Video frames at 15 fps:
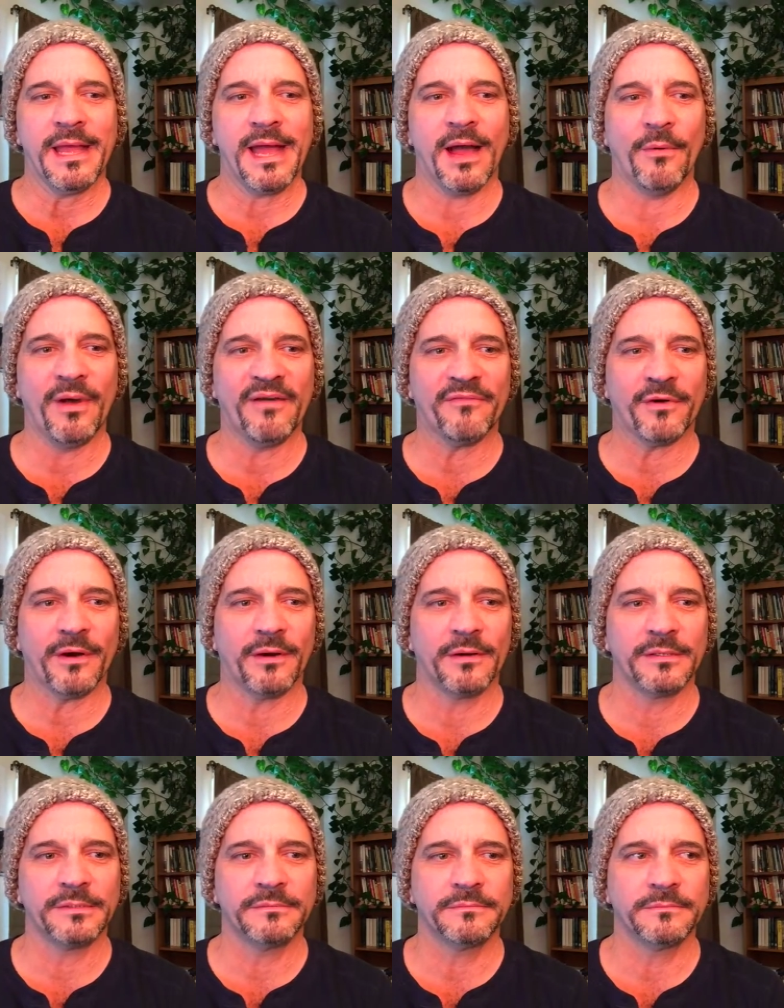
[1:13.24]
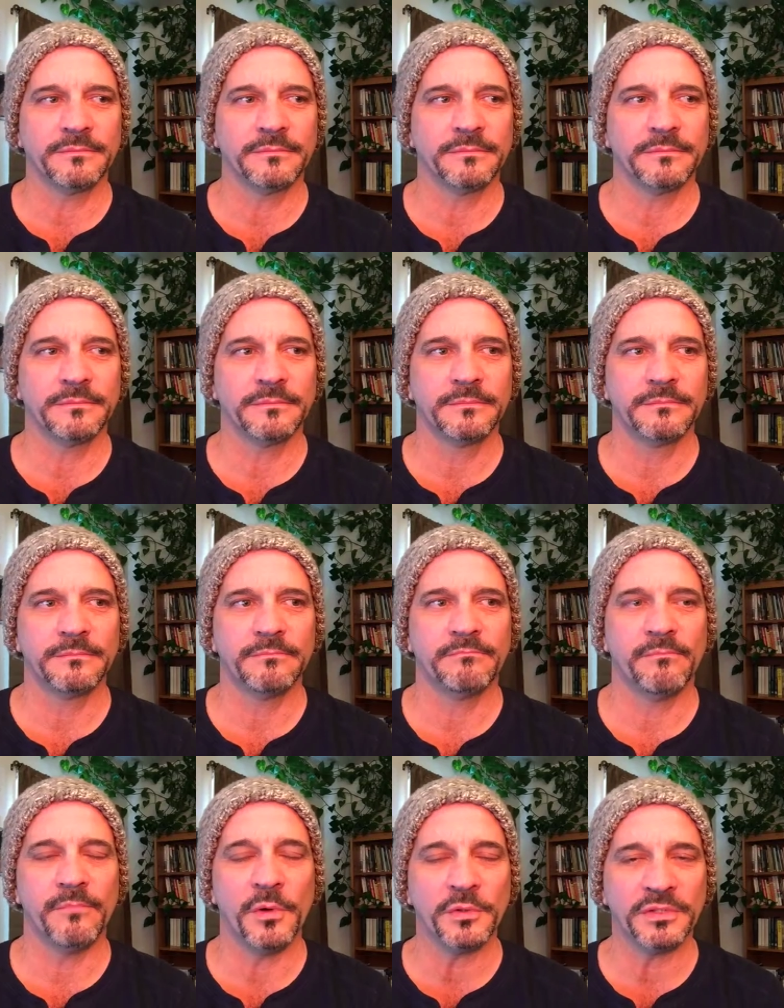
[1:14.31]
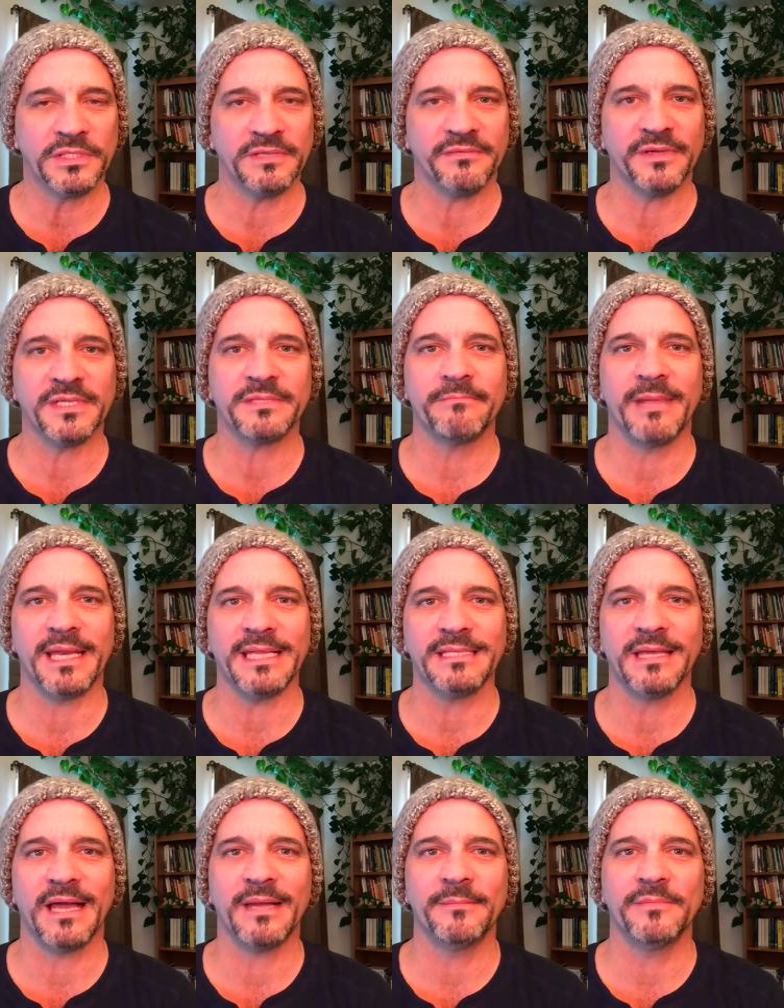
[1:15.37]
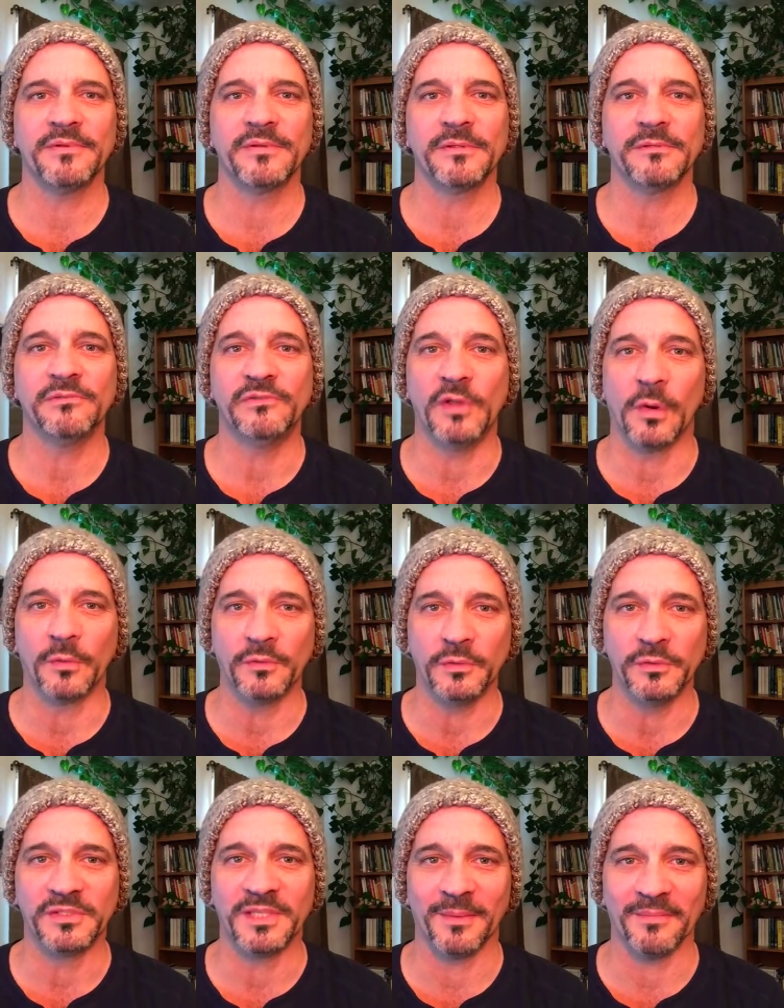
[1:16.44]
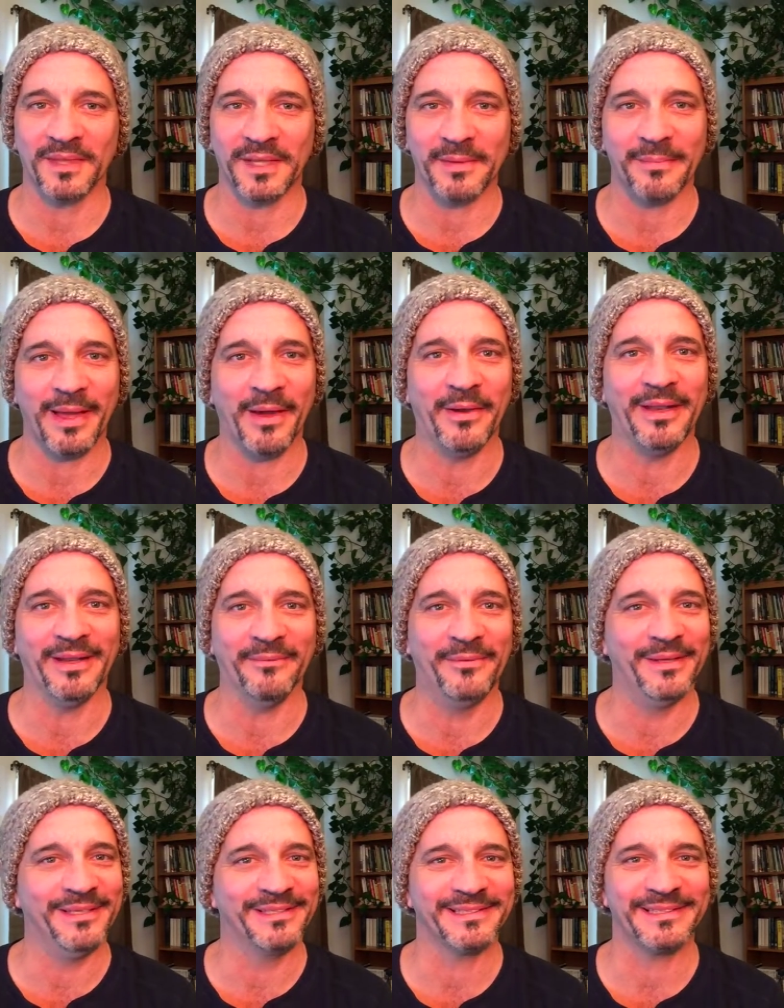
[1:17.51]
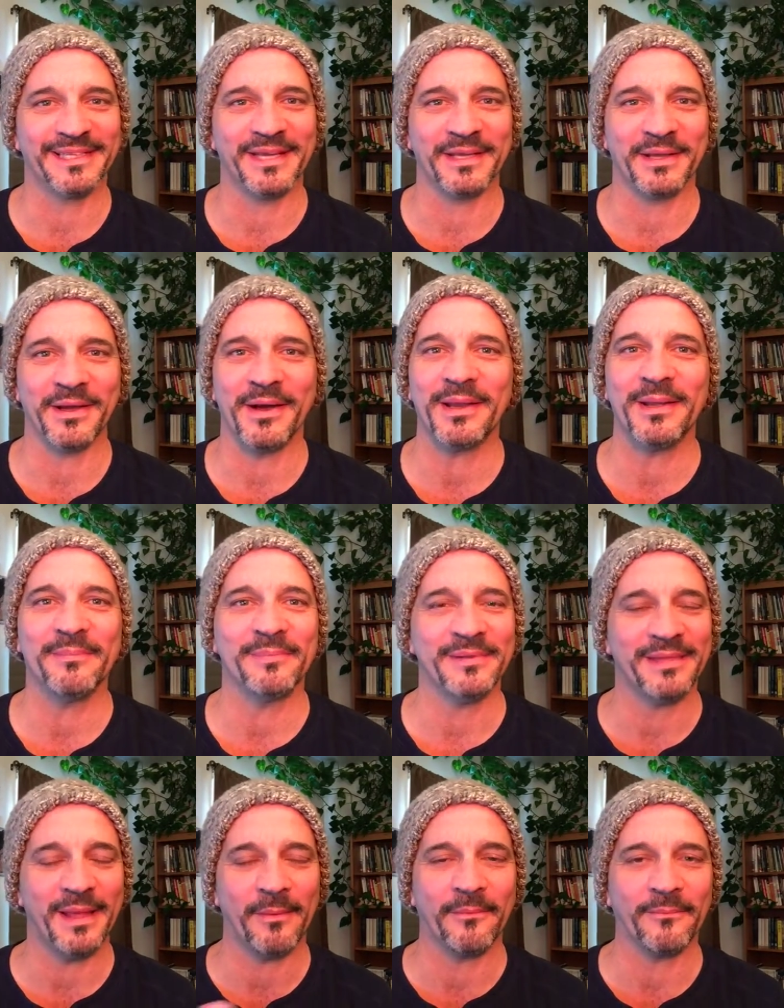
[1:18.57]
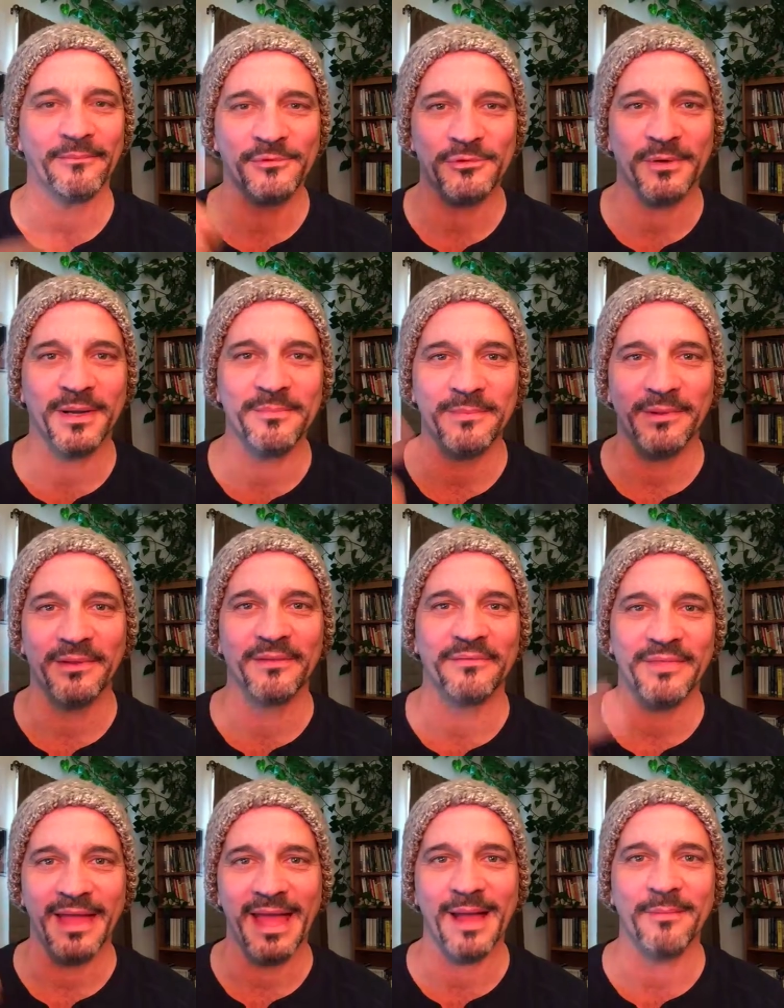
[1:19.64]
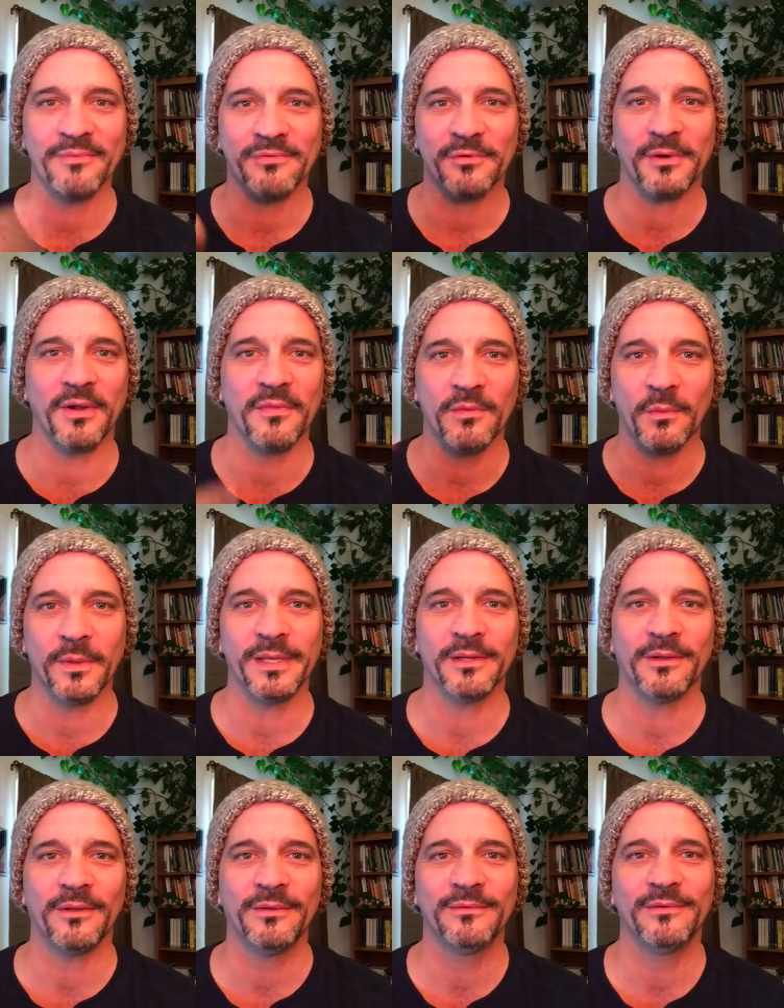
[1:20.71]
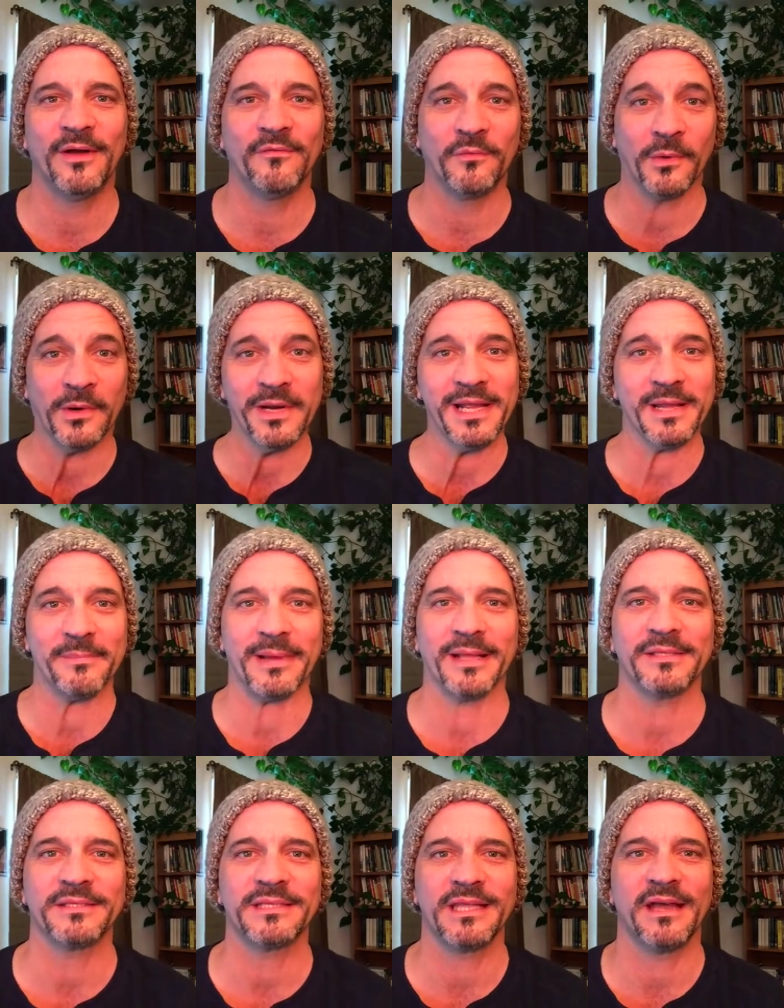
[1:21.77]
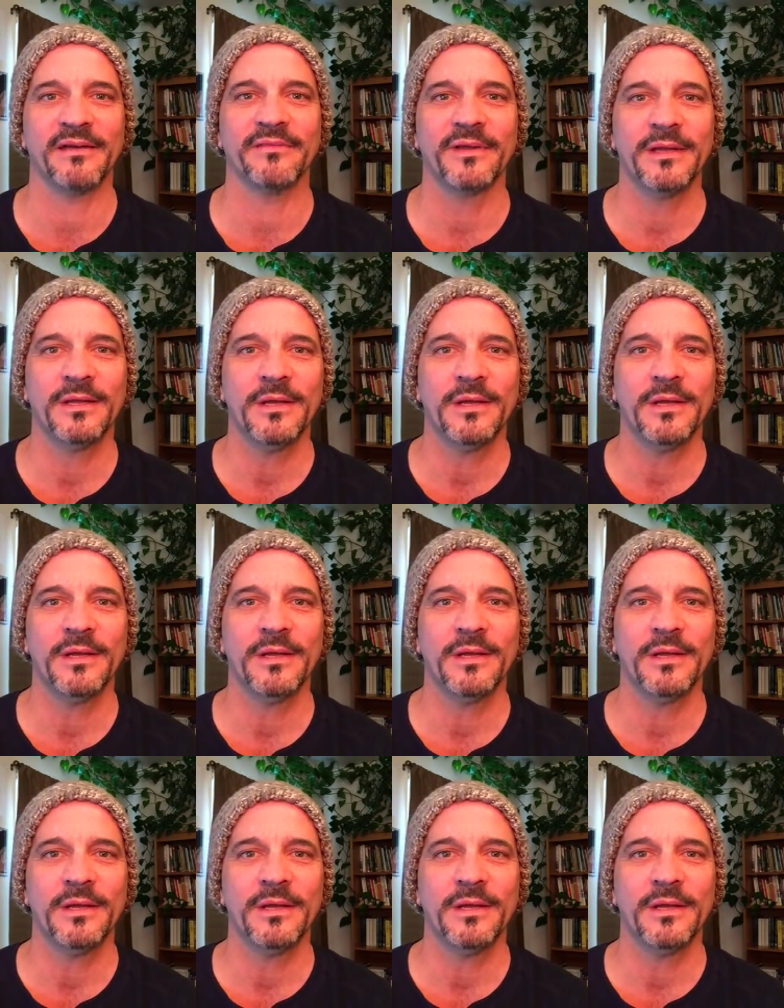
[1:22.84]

However, most of us many times don't do something about it. We just get caught up in that treadmill of the hamster on the wheel of worrying about stuff.